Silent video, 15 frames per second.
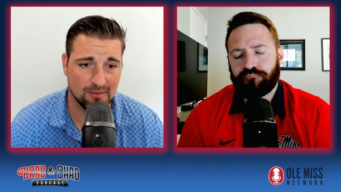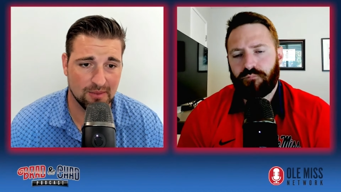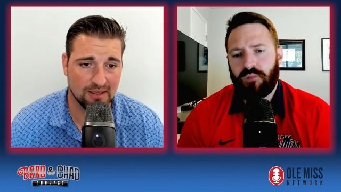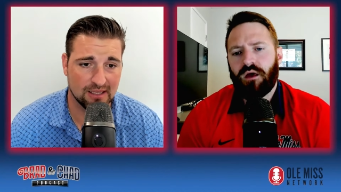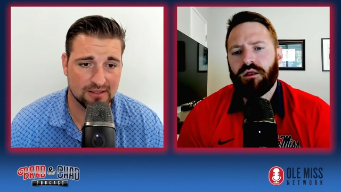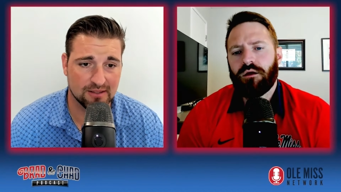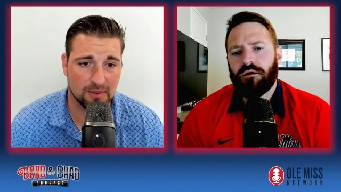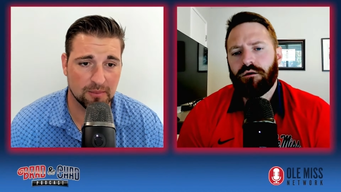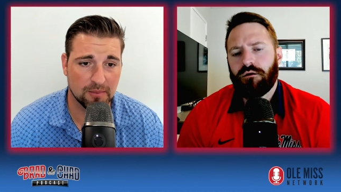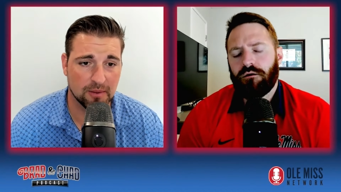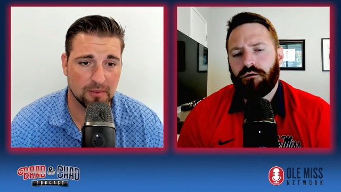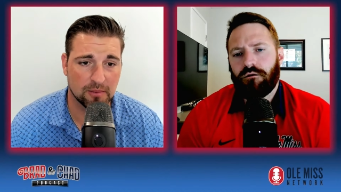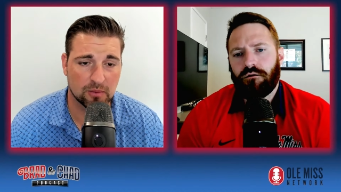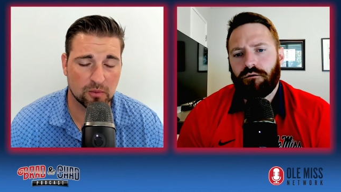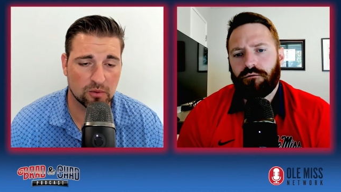Speaker 1: I mean, remember
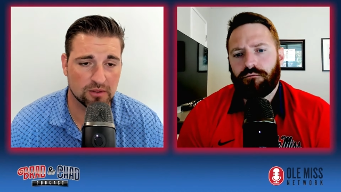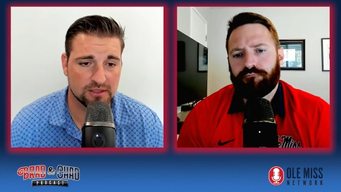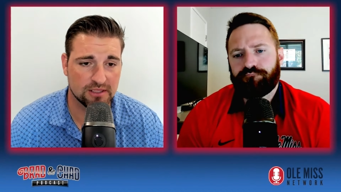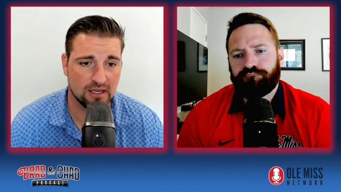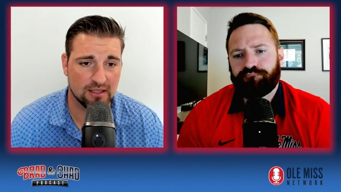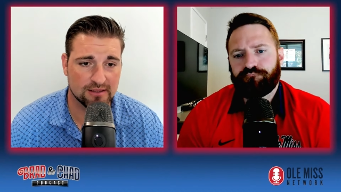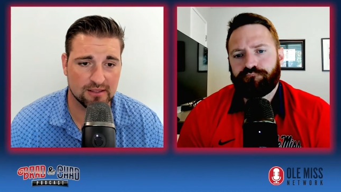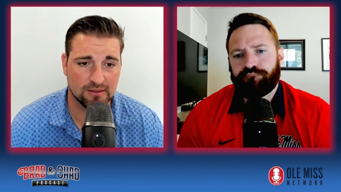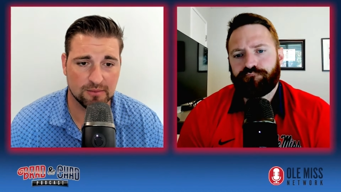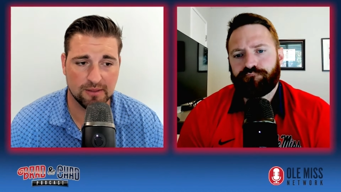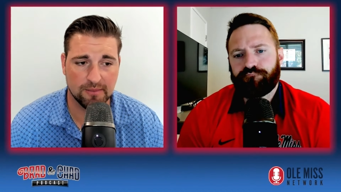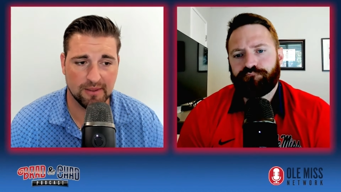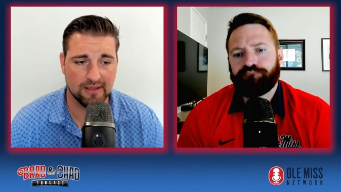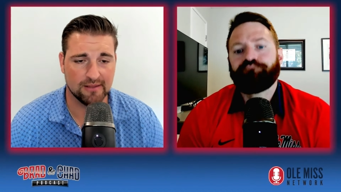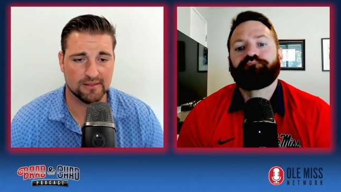Rory Johnson. When, I
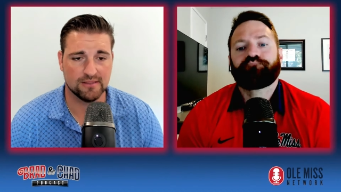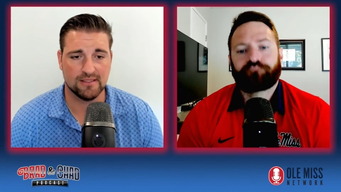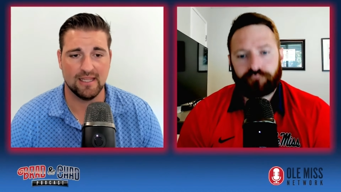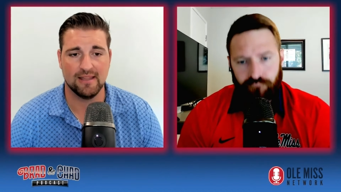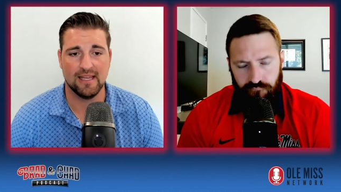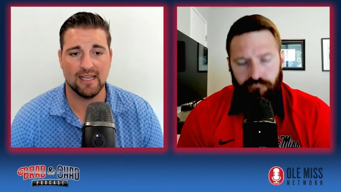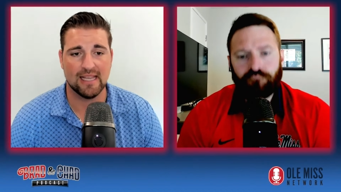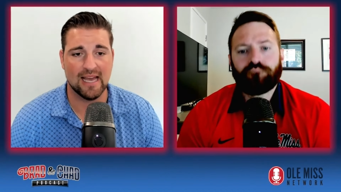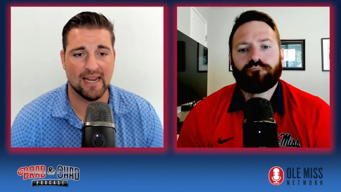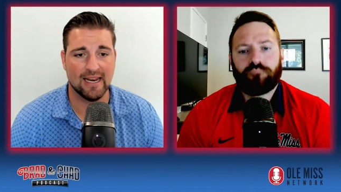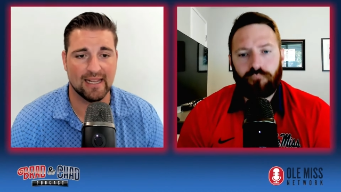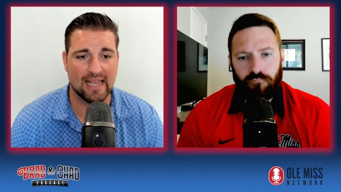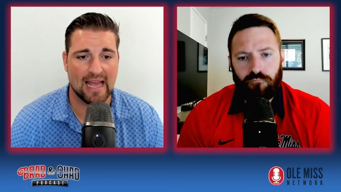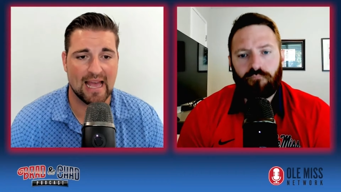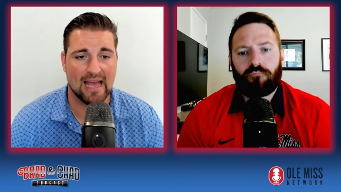mean, that's that that kind of
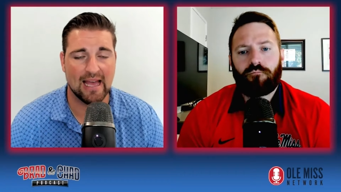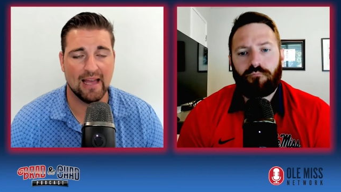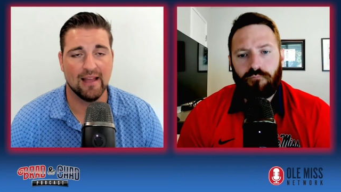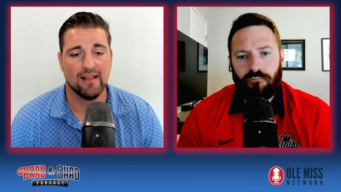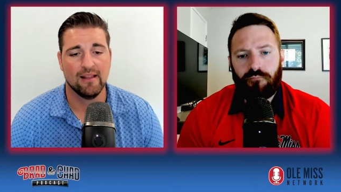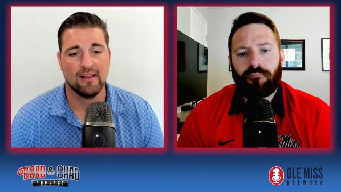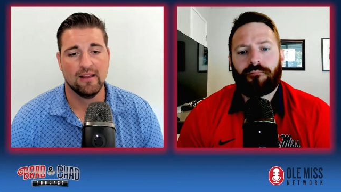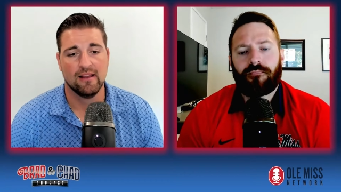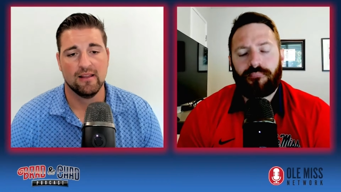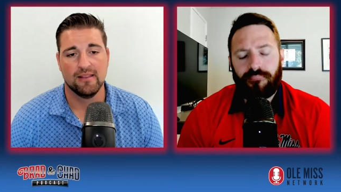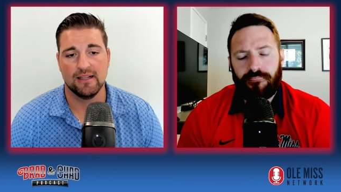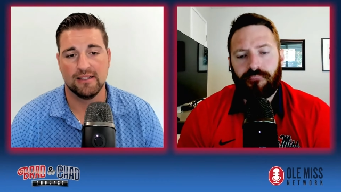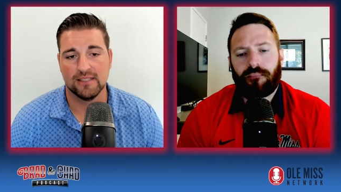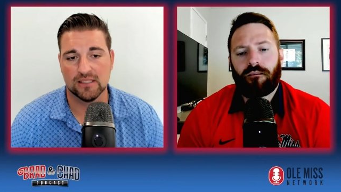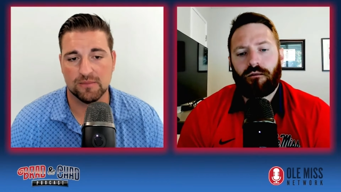guy
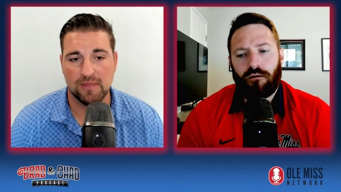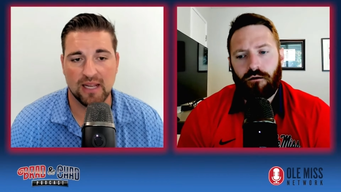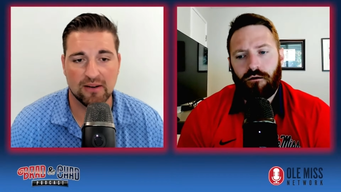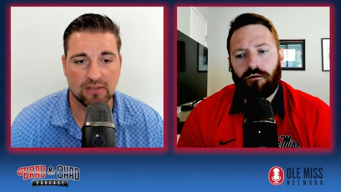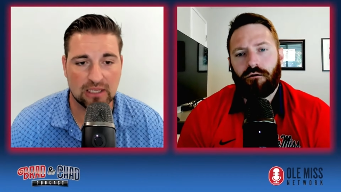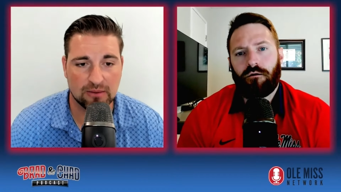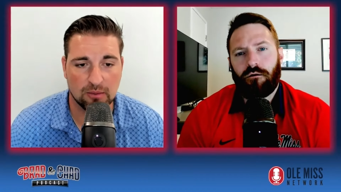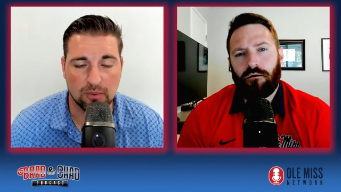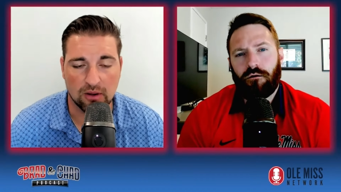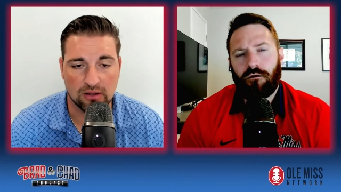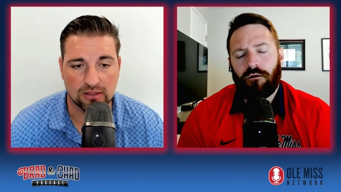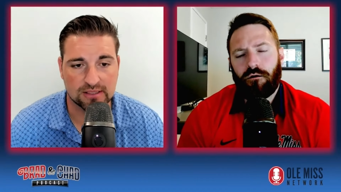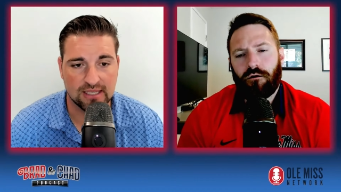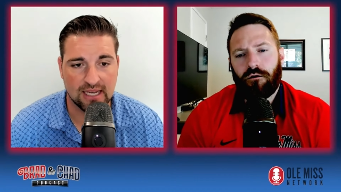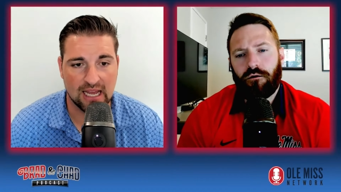that just man. Every time the ball
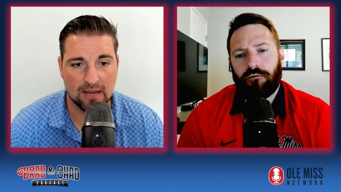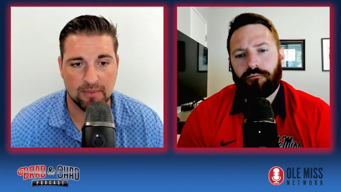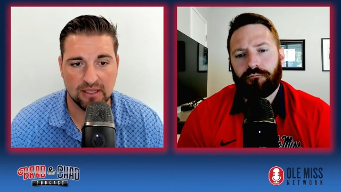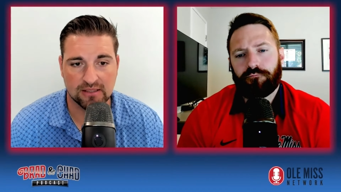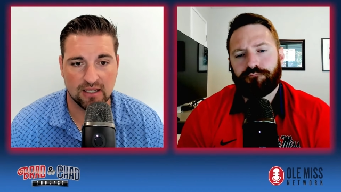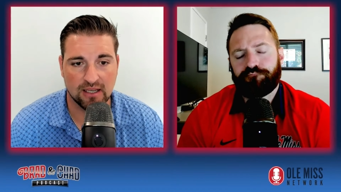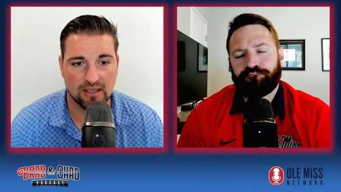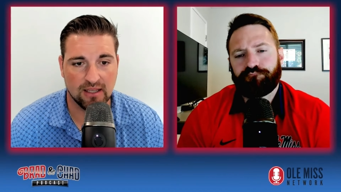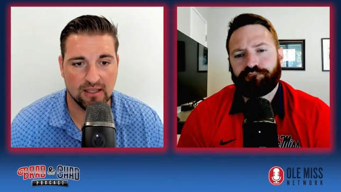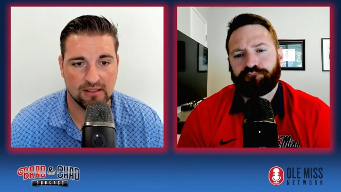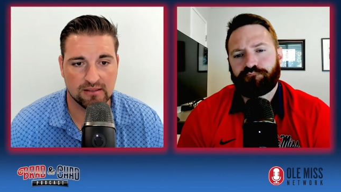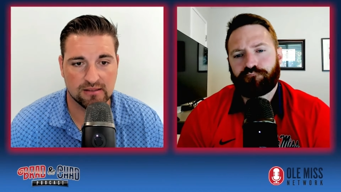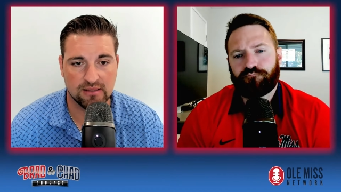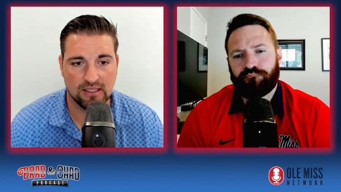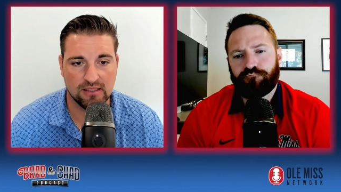snap, he's like
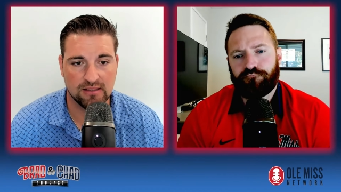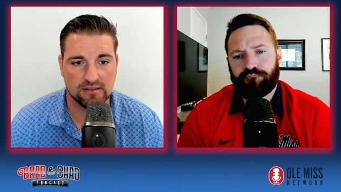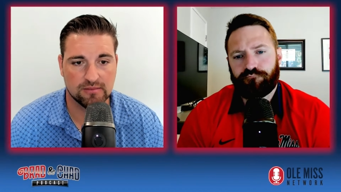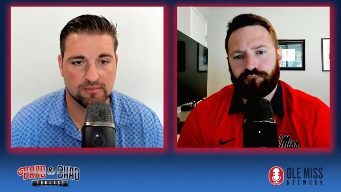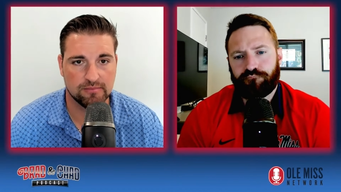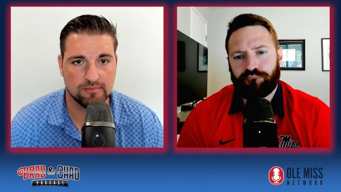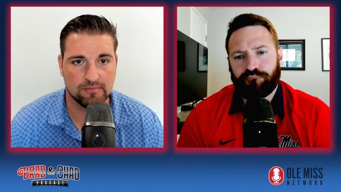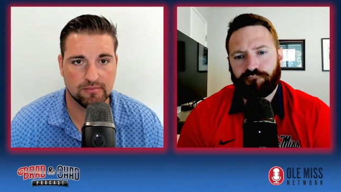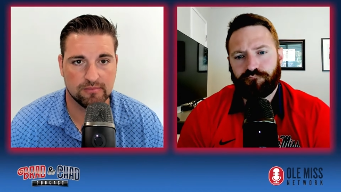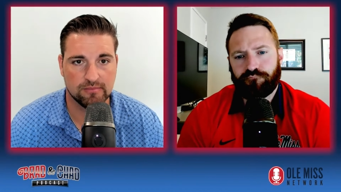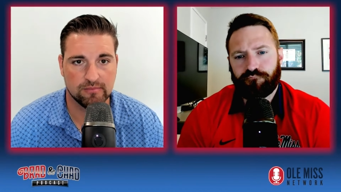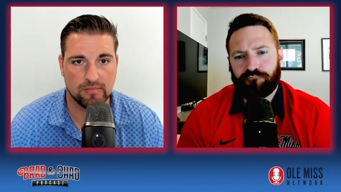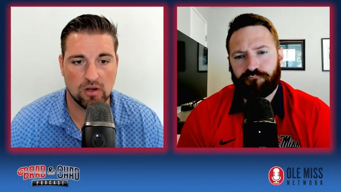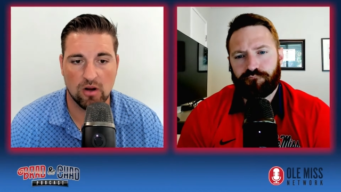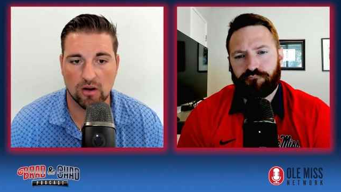he's he's
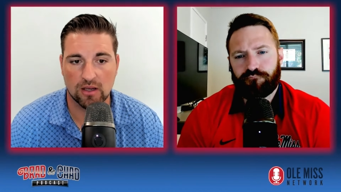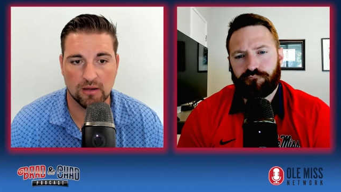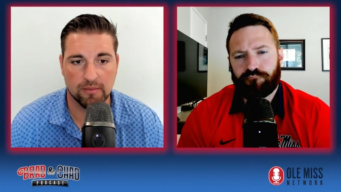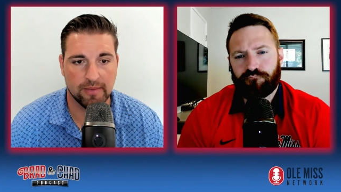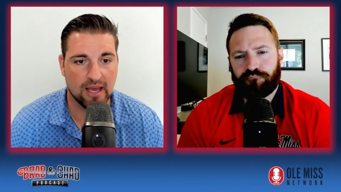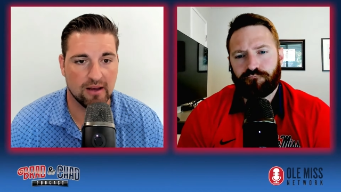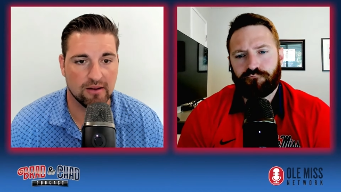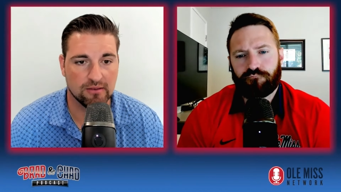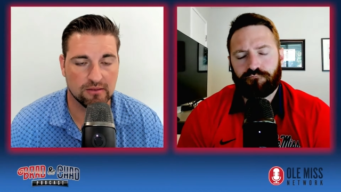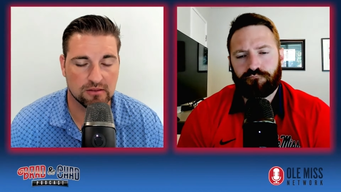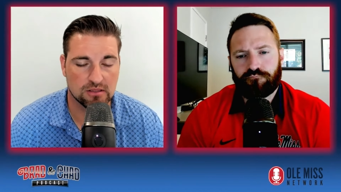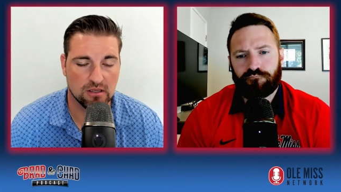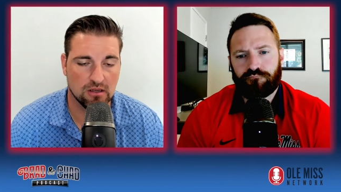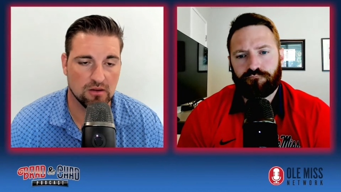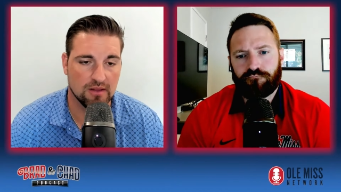hawking them down.
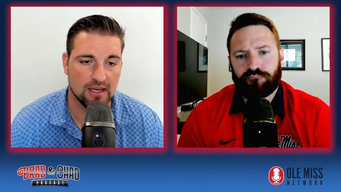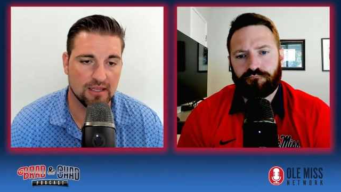So